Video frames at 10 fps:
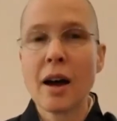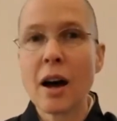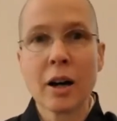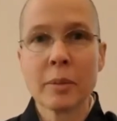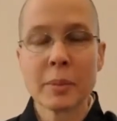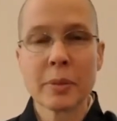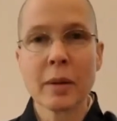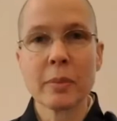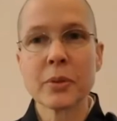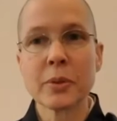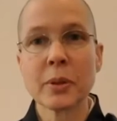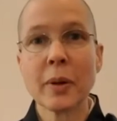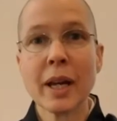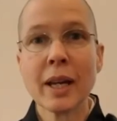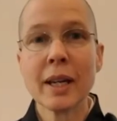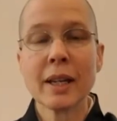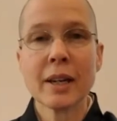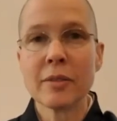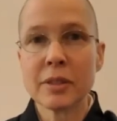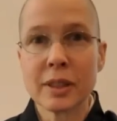all my problems went away.
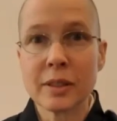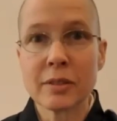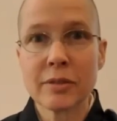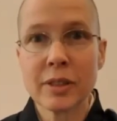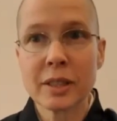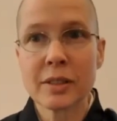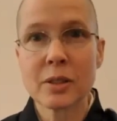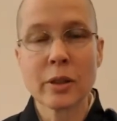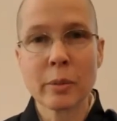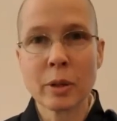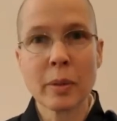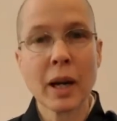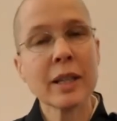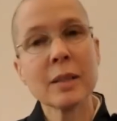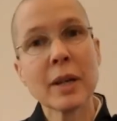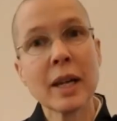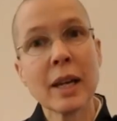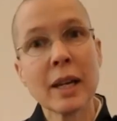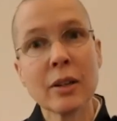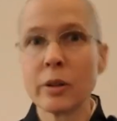Everything's fixed. No more body
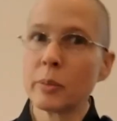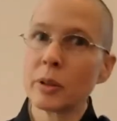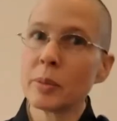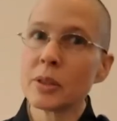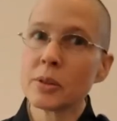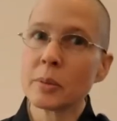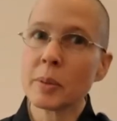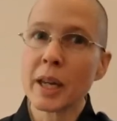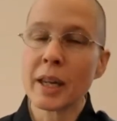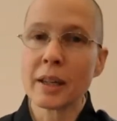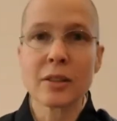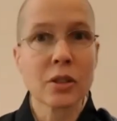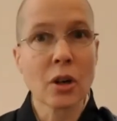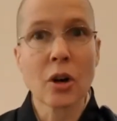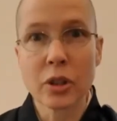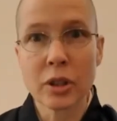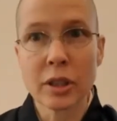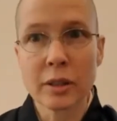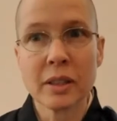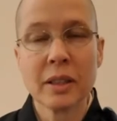pain, no more mental pain. It's all
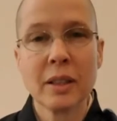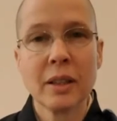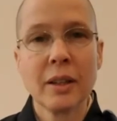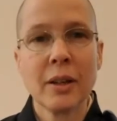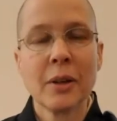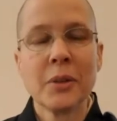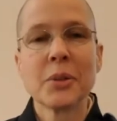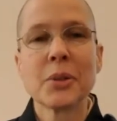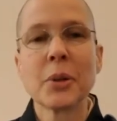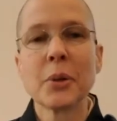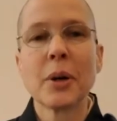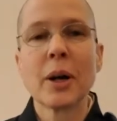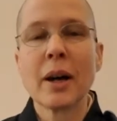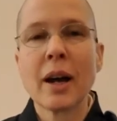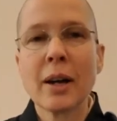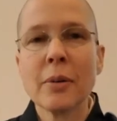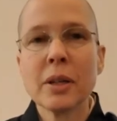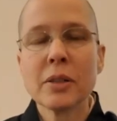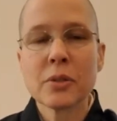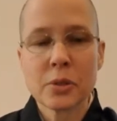good. So I
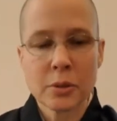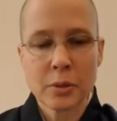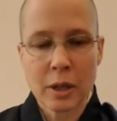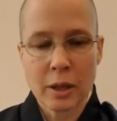want to,